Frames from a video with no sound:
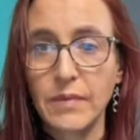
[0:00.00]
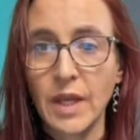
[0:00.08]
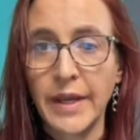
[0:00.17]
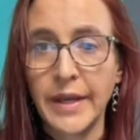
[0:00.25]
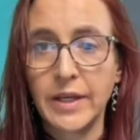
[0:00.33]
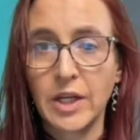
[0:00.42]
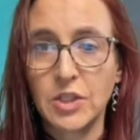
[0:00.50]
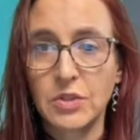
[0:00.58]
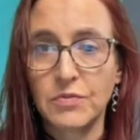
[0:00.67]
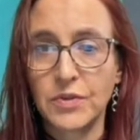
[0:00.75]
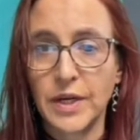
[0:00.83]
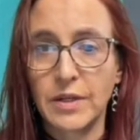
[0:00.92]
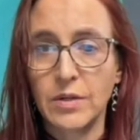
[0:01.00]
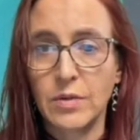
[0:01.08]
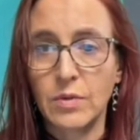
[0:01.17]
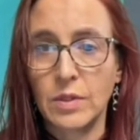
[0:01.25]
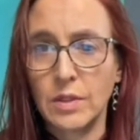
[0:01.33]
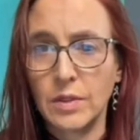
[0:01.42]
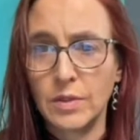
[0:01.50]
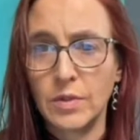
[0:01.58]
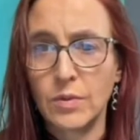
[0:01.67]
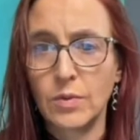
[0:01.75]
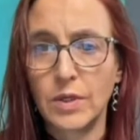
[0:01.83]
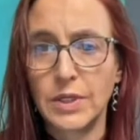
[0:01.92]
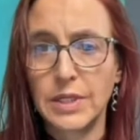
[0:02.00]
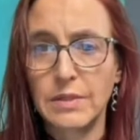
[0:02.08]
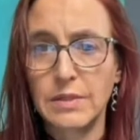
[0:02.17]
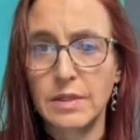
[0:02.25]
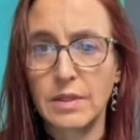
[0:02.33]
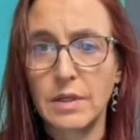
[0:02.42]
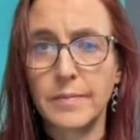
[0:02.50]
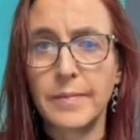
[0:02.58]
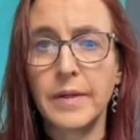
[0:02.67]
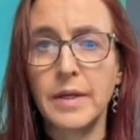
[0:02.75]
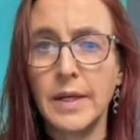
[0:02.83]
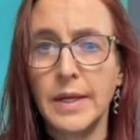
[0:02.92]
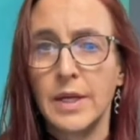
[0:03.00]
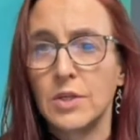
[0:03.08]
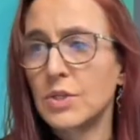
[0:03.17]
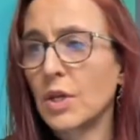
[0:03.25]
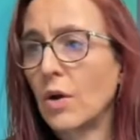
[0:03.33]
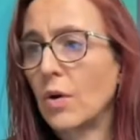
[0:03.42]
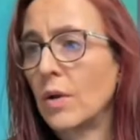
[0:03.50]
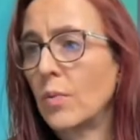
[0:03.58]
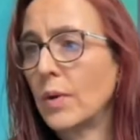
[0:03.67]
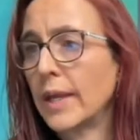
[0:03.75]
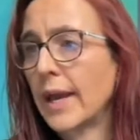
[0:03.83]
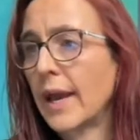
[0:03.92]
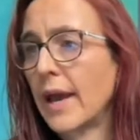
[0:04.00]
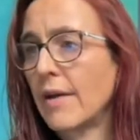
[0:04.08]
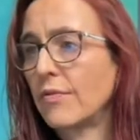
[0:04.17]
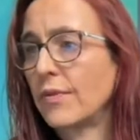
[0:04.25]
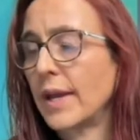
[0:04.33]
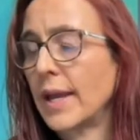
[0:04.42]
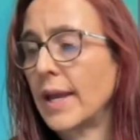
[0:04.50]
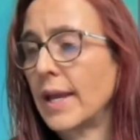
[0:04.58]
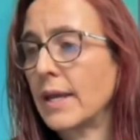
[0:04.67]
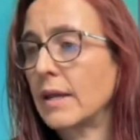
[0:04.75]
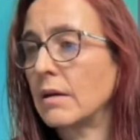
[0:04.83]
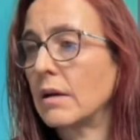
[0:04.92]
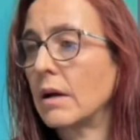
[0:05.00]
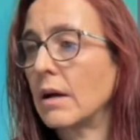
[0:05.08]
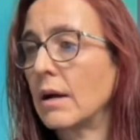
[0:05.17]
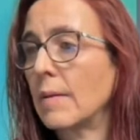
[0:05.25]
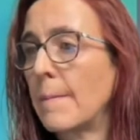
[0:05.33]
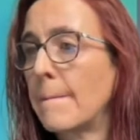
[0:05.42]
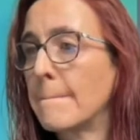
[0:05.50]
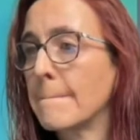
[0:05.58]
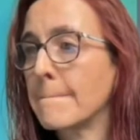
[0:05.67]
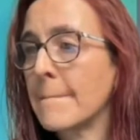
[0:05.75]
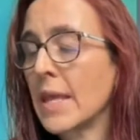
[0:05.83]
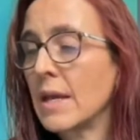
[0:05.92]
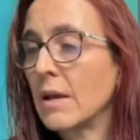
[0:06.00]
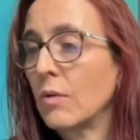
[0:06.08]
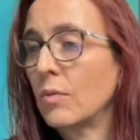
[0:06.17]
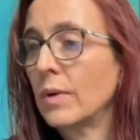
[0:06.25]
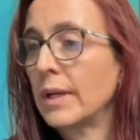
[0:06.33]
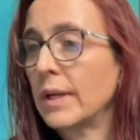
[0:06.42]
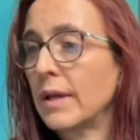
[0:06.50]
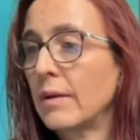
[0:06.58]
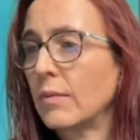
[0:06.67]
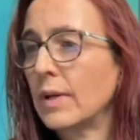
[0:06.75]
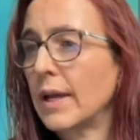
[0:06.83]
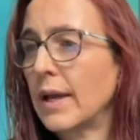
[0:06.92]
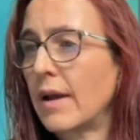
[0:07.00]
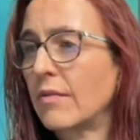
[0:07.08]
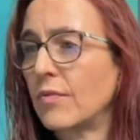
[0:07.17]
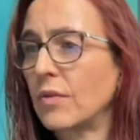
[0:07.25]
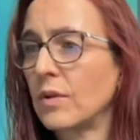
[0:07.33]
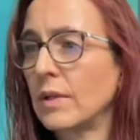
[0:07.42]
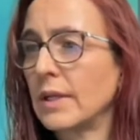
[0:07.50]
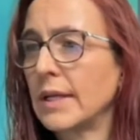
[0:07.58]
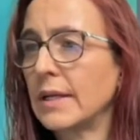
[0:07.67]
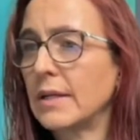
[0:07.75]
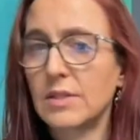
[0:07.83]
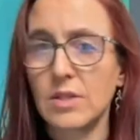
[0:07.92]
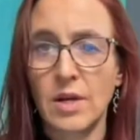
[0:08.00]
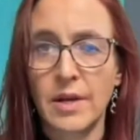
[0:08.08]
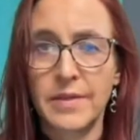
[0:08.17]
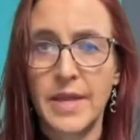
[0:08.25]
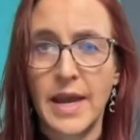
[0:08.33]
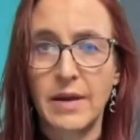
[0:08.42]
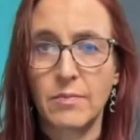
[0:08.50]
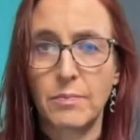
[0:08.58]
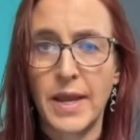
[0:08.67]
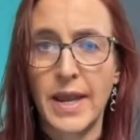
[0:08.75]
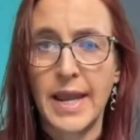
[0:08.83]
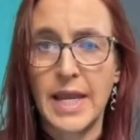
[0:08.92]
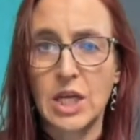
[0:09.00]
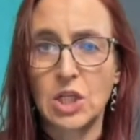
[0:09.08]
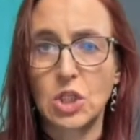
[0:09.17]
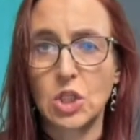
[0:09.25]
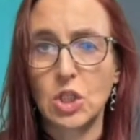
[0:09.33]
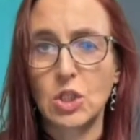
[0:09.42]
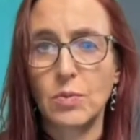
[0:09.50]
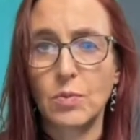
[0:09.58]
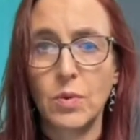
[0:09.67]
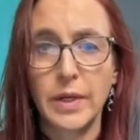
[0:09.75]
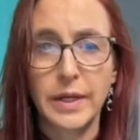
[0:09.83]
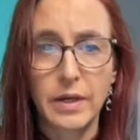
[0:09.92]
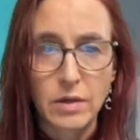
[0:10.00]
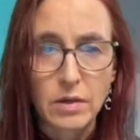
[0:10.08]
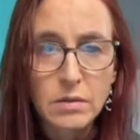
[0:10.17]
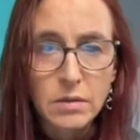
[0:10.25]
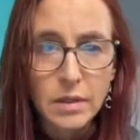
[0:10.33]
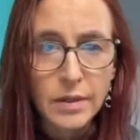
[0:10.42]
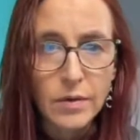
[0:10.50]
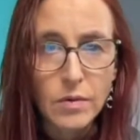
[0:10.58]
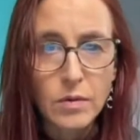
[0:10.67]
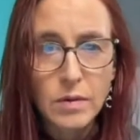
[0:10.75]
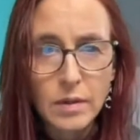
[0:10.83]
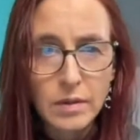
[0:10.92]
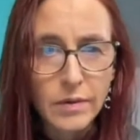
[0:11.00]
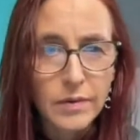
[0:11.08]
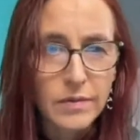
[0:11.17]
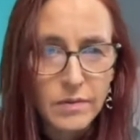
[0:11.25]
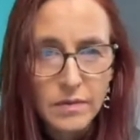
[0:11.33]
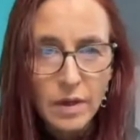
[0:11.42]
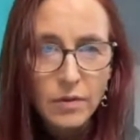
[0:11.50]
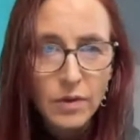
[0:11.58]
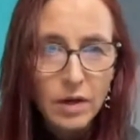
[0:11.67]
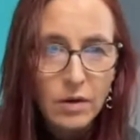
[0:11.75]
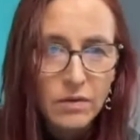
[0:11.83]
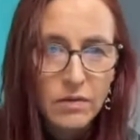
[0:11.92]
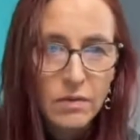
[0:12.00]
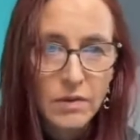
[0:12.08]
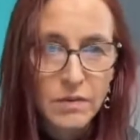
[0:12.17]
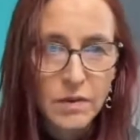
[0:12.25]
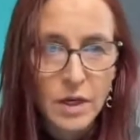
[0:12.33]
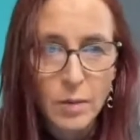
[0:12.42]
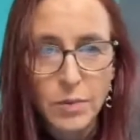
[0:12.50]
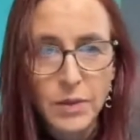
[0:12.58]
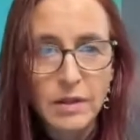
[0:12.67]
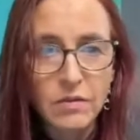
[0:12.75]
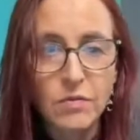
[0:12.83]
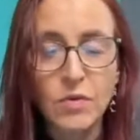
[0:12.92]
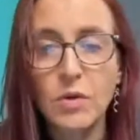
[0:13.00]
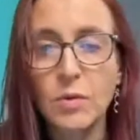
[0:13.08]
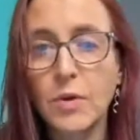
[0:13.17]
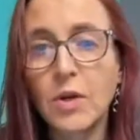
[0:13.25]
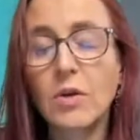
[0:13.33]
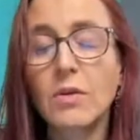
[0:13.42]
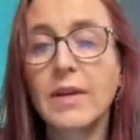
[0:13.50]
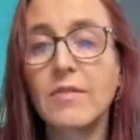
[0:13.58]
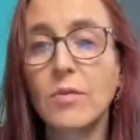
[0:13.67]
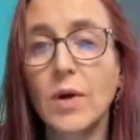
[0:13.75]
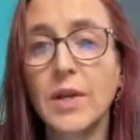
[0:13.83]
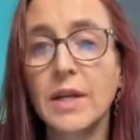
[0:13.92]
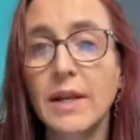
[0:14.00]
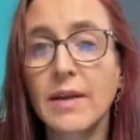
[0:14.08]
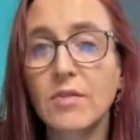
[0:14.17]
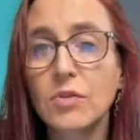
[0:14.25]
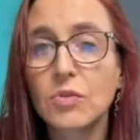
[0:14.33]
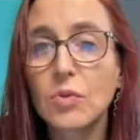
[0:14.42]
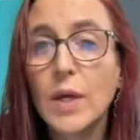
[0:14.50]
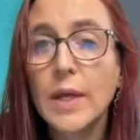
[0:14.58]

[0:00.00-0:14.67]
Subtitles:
I got you, Fred. No worries. So we have a We have links on that page where, you know, what's down there is the sign-up links for tomorrow, level one and level two.